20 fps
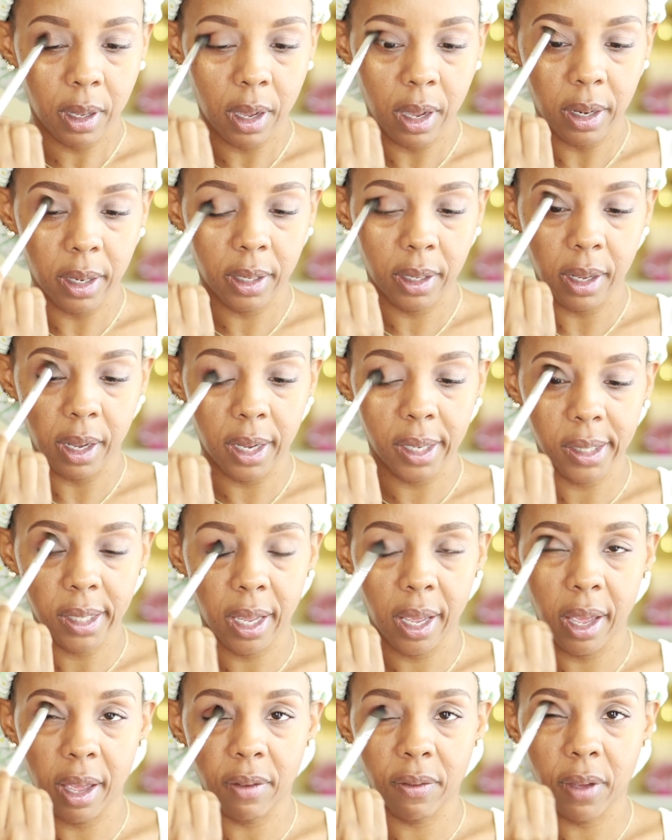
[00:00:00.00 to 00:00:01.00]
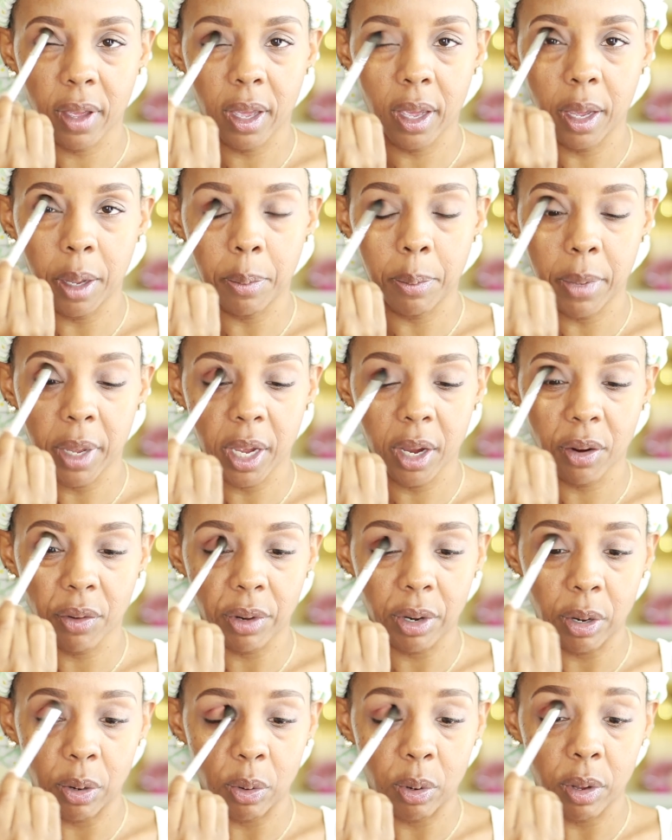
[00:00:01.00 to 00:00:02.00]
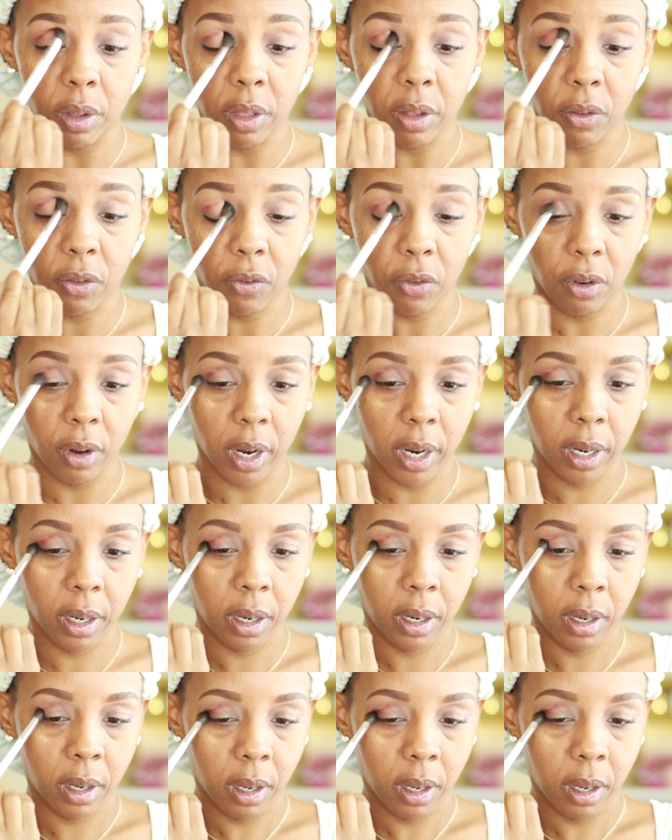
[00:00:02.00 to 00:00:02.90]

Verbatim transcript: and it does have a mirror on the front.